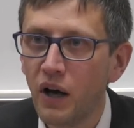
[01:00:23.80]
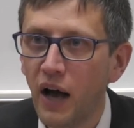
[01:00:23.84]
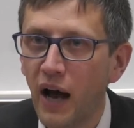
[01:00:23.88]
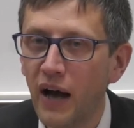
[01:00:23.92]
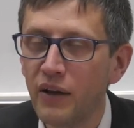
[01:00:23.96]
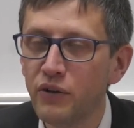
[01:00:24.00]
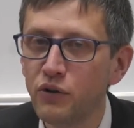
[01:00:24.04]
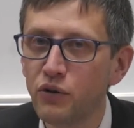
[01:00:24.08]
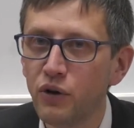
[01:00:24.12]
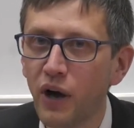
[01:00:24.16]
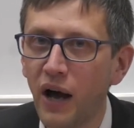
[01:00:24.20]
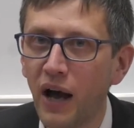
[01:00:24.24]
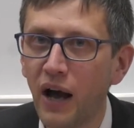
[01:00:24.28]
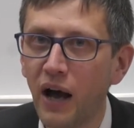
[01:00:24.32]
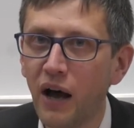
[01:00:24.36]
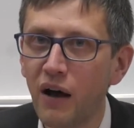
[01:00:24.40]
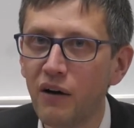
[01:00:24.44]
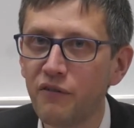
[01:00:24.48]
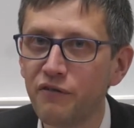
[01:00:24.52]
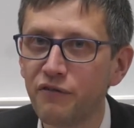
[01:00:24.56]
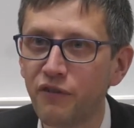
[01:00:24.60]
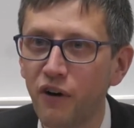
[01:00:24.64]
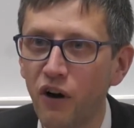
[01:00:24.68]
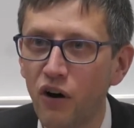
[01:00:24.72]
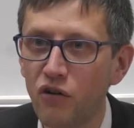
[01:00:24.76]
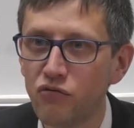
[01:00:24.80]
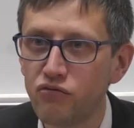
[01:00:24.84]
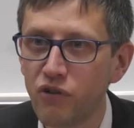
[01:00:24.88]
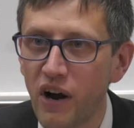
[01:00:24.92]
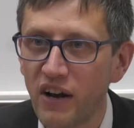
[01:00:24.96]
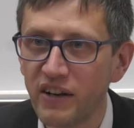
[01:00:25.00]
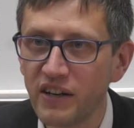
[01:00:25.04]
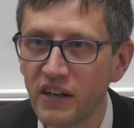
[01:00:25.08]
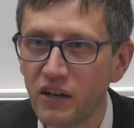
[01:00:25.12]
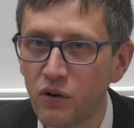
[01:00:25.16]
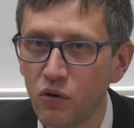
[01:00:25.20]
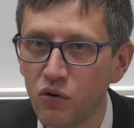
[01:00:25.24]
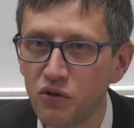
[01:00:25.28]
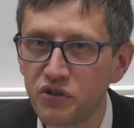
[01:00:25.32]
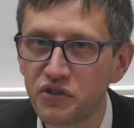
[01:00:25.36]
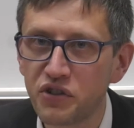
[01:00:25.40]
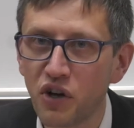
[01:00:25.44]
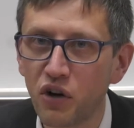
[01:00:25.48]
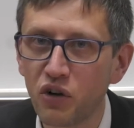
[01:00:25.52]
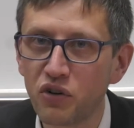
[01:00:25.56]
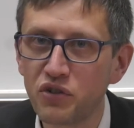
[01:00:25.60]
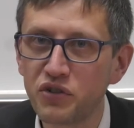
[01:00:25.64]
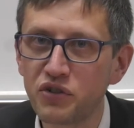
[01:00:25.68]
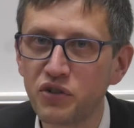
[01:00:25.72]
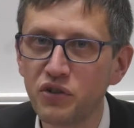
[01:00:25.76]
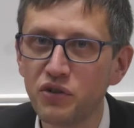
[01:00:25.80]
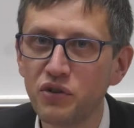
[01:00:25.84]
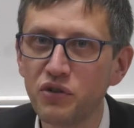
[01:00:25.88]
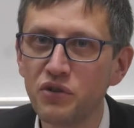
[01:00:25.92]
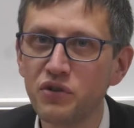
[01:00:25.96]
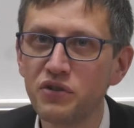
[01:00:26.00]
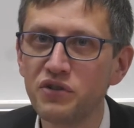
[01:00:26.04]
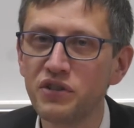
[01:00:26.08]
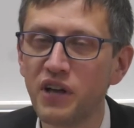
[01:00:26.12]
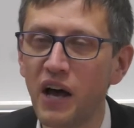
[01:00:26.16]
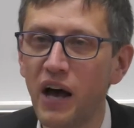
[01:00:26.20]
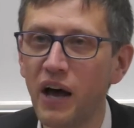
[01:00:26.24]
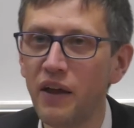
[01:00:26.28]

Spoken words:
And you have radical songsters,